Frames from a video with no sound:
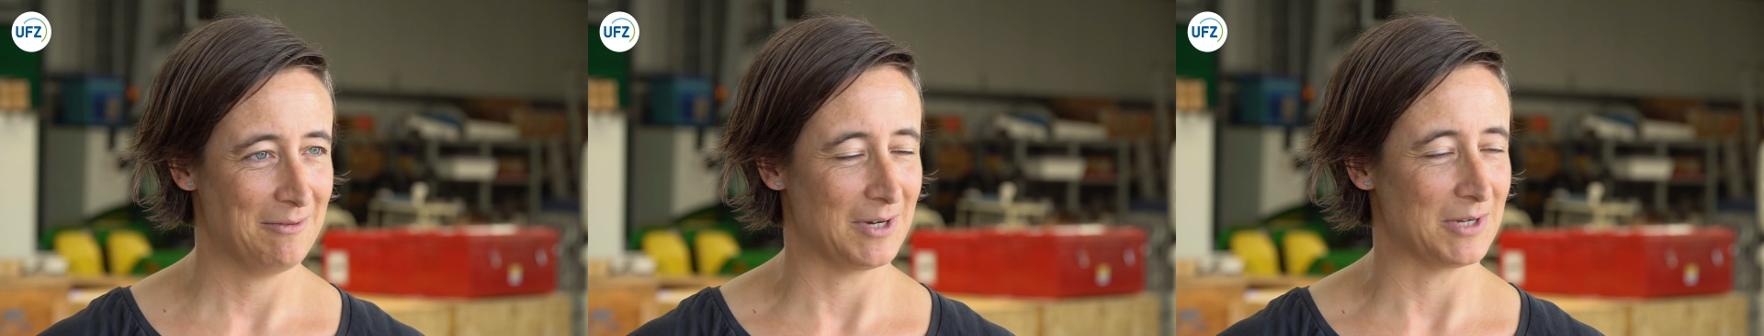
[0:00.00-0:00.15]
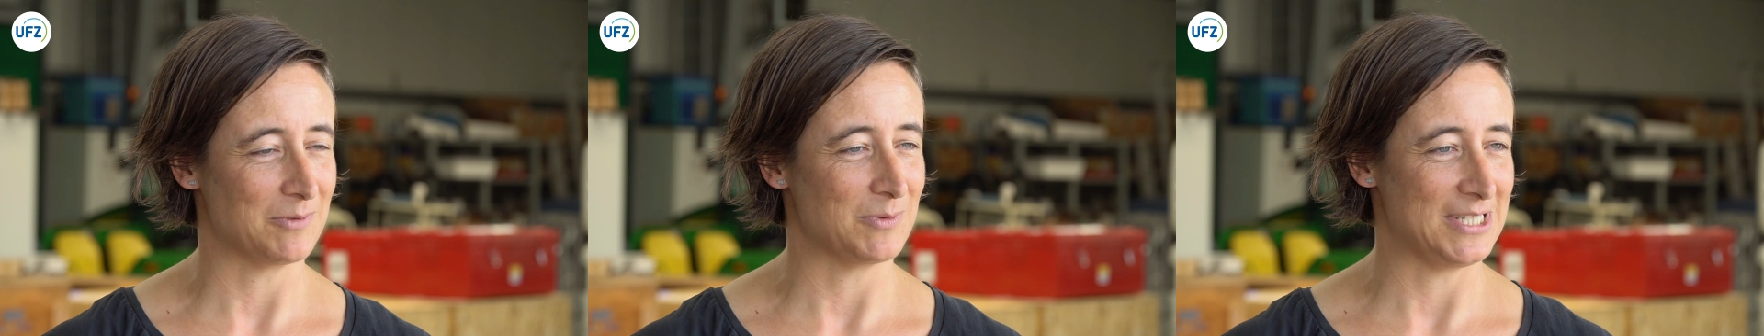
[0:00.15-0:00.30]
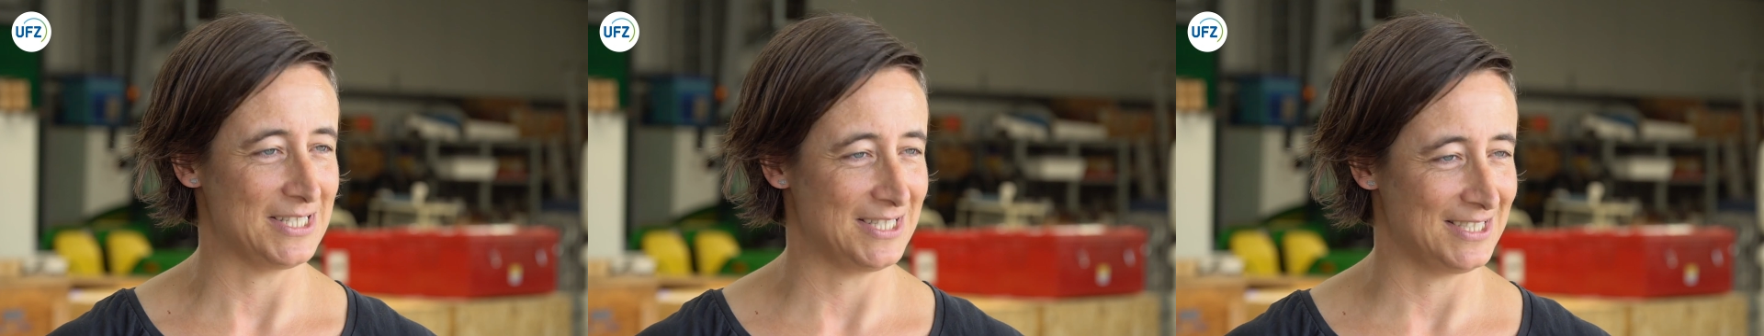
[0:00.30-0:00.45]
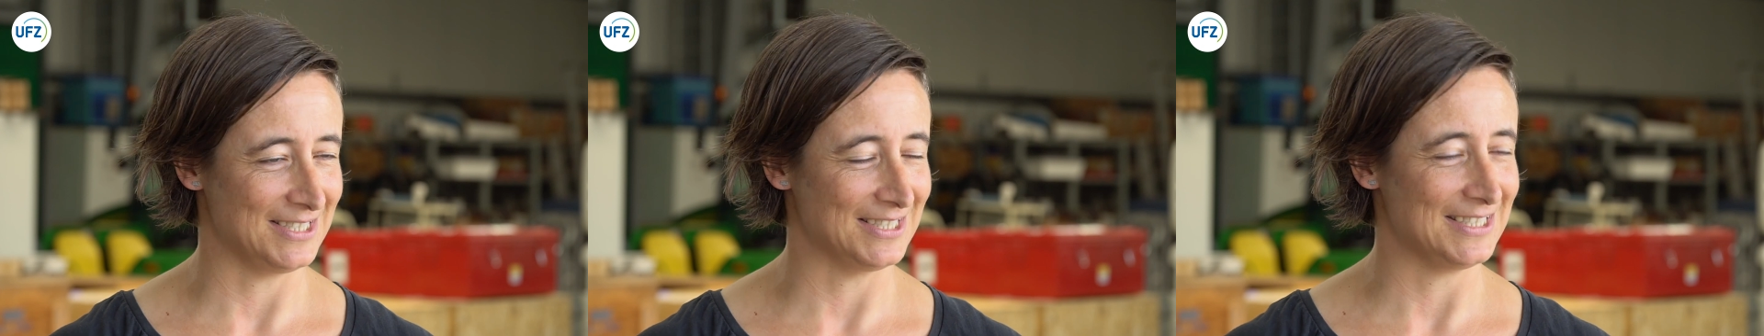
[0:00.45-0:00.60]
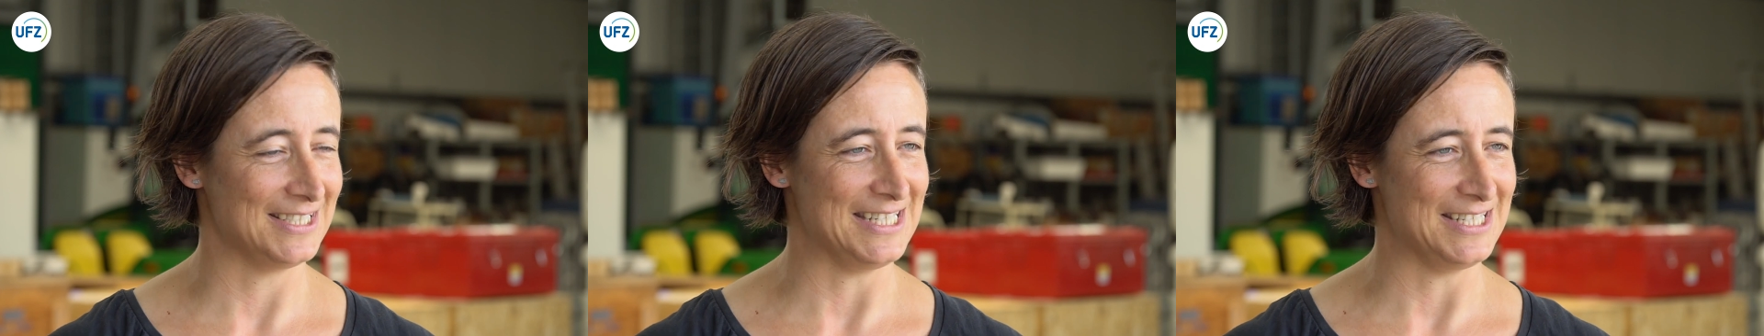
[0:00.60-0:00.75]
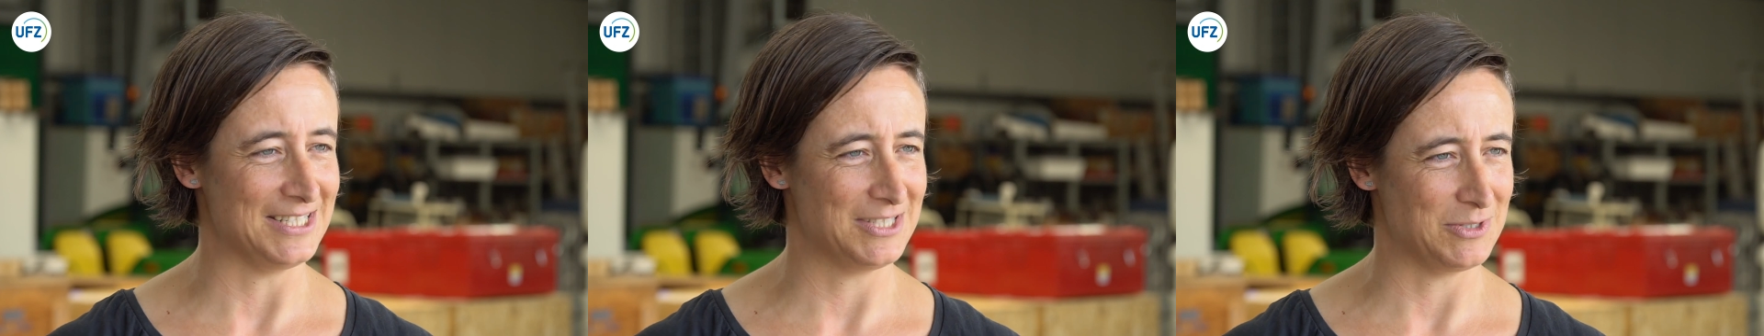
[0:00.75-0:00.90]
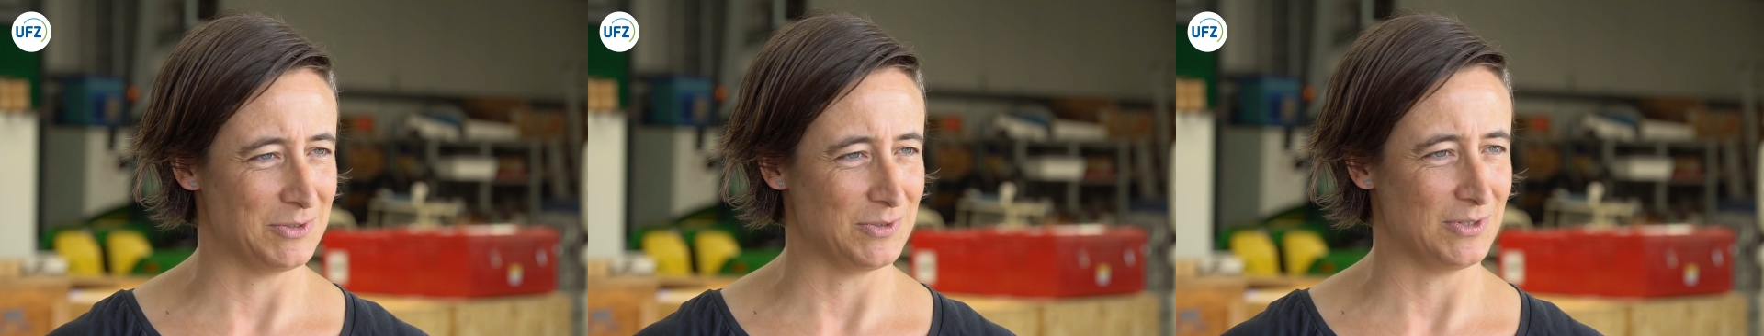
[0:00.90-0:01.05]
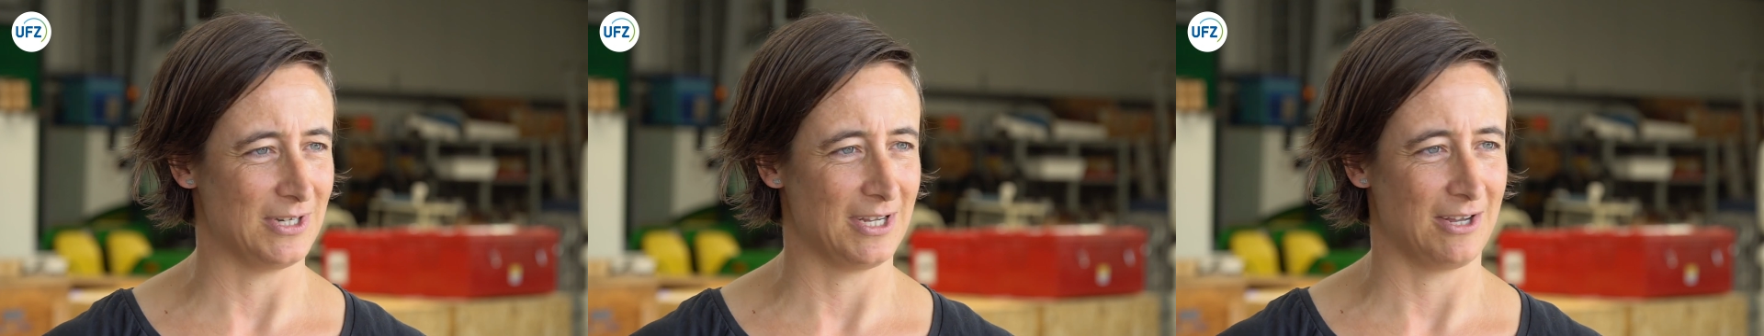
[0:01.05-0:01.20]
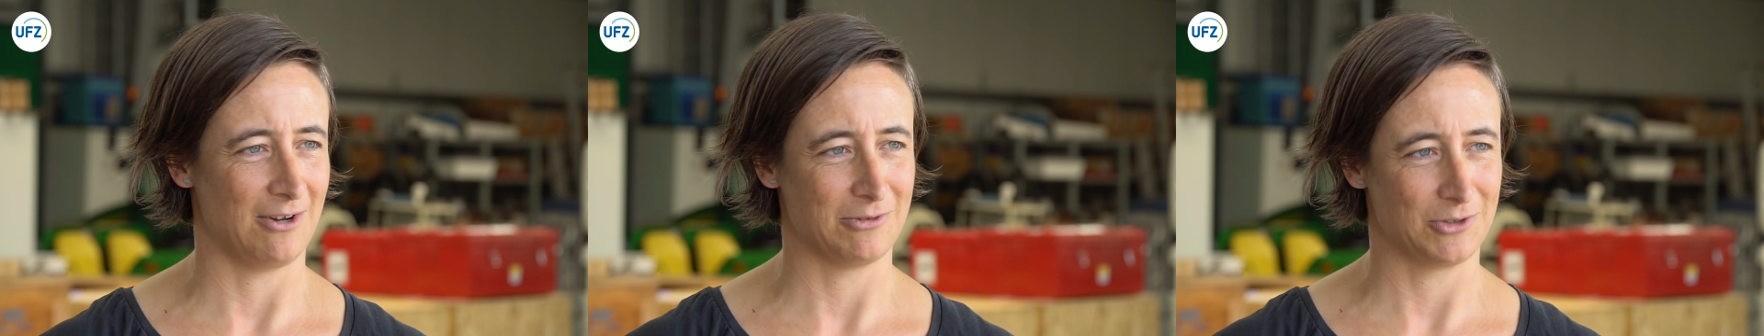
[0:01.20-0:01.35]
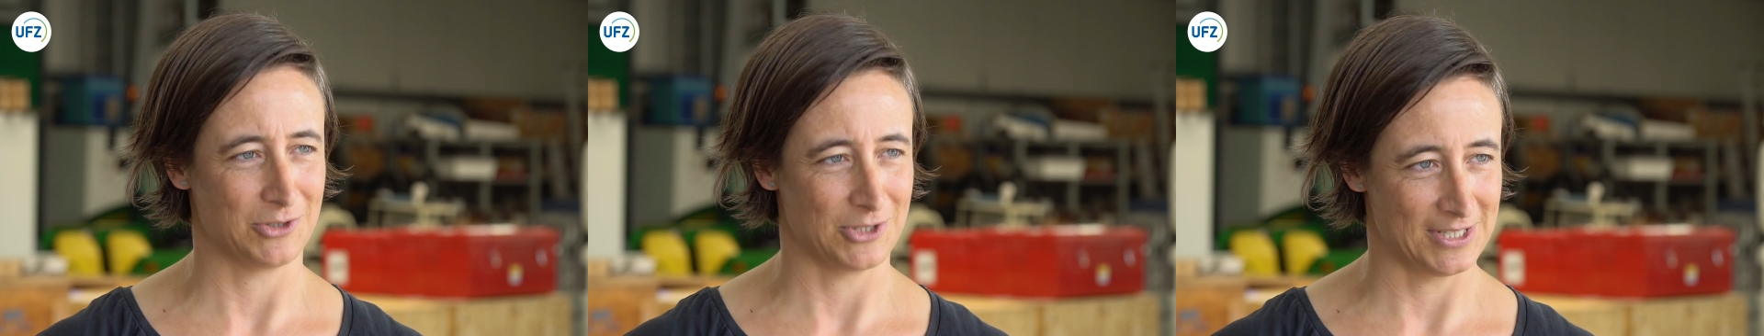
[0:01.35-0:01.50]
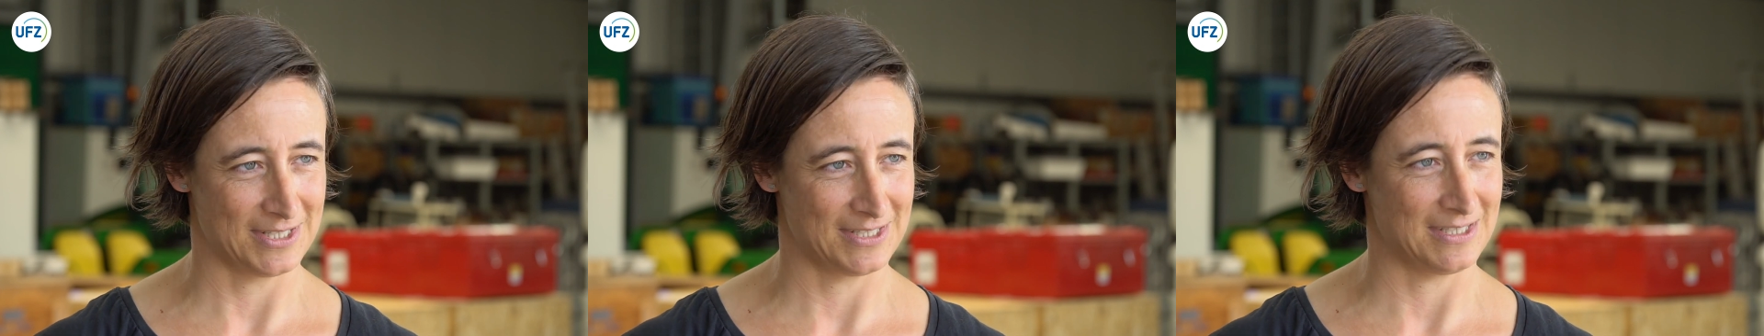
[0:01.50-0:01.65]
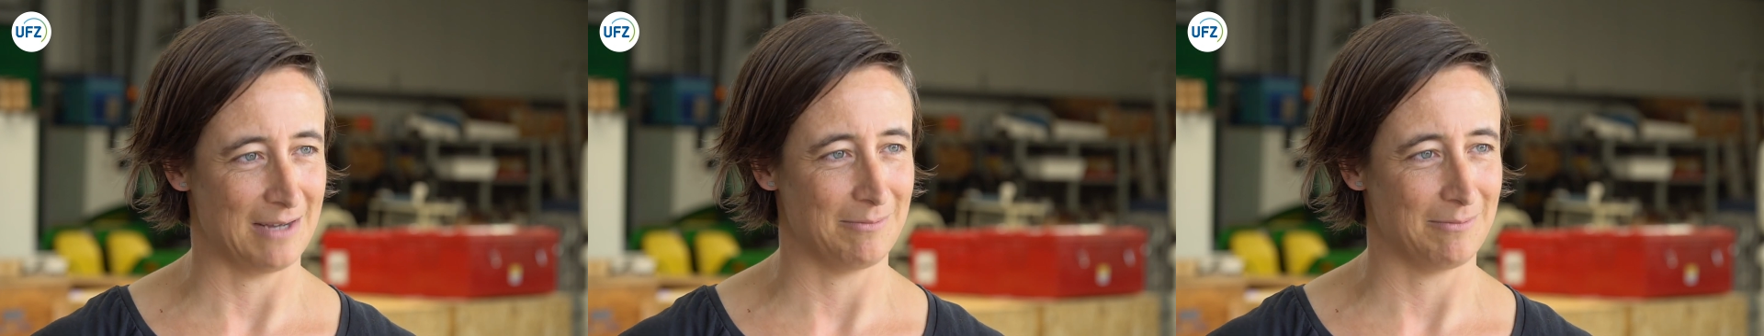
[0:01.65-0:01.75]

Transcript: but we still need to, of course,